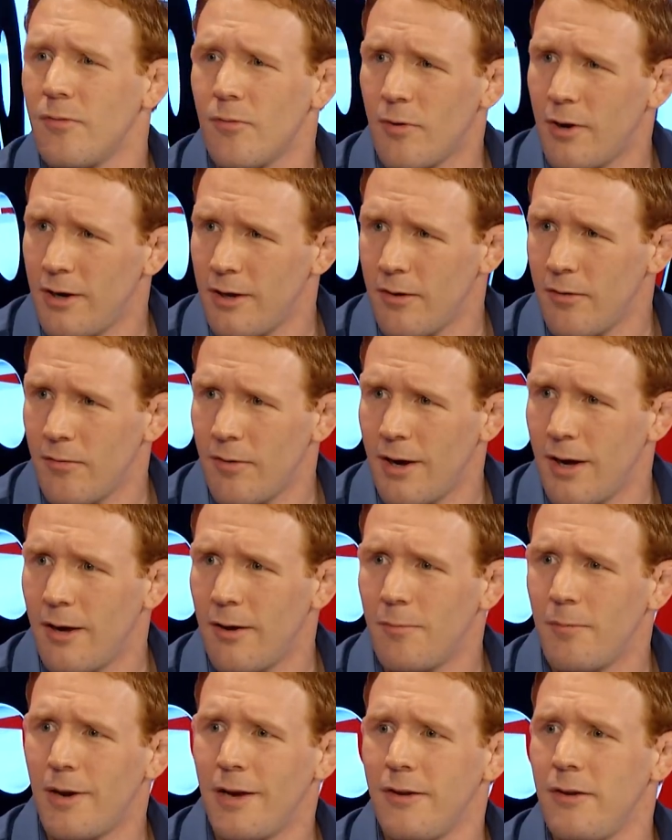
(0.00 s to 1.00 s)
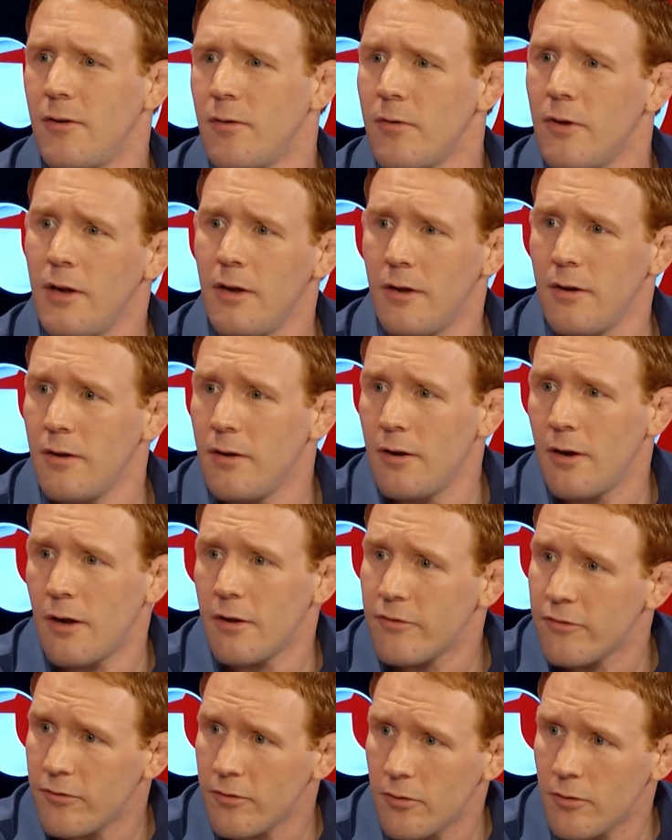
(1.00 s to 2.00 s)
running around by, you know,
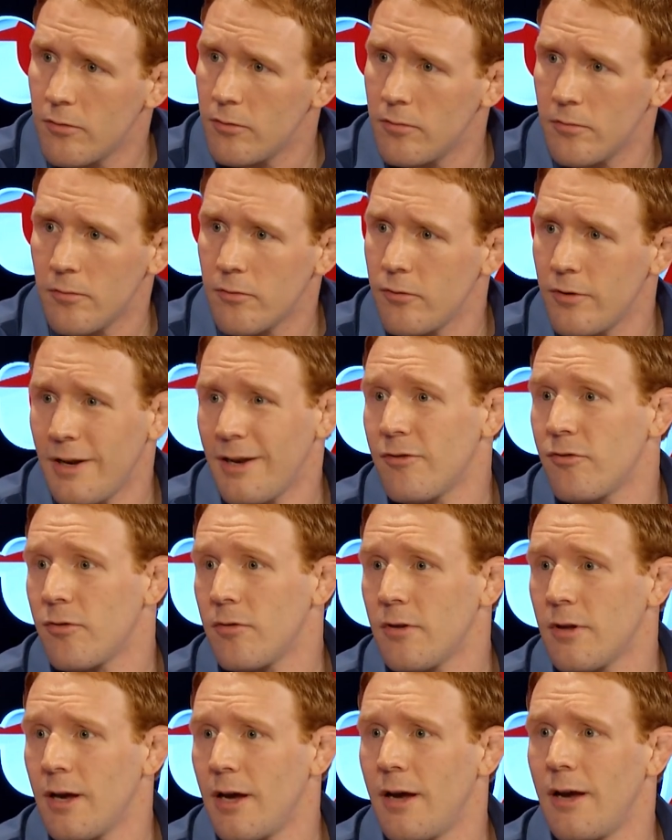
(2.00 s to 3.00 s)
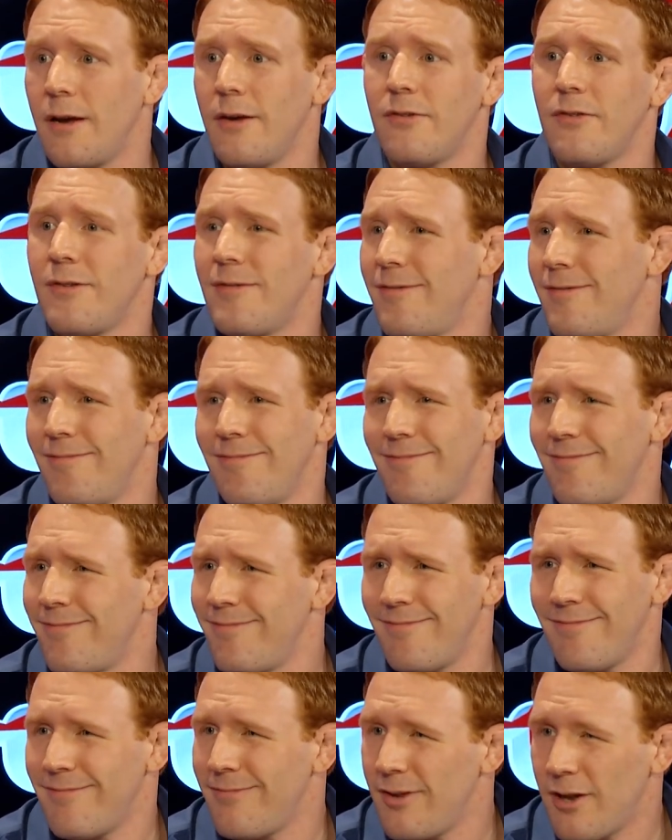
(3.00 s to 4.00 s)
not so credentialed guys and
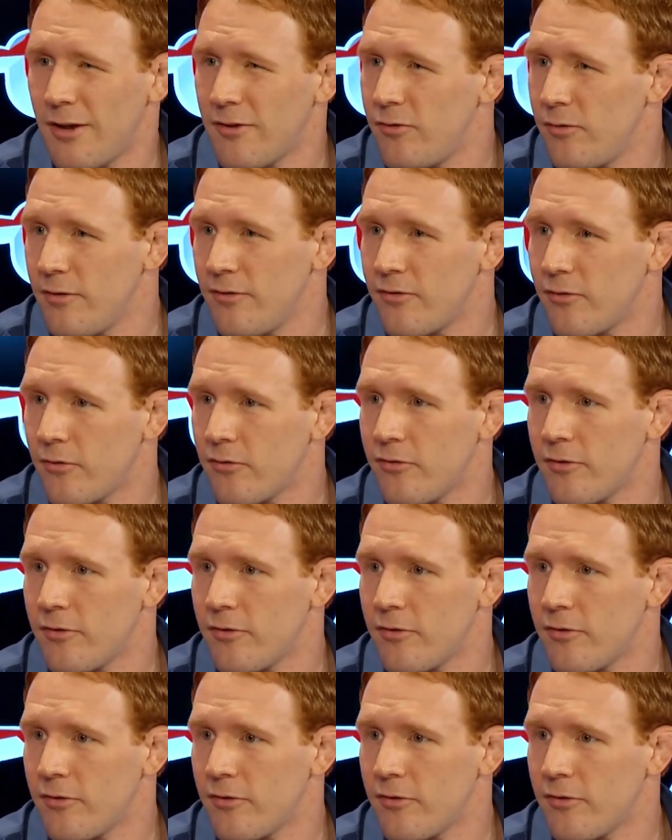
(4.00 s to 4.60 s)
not doing so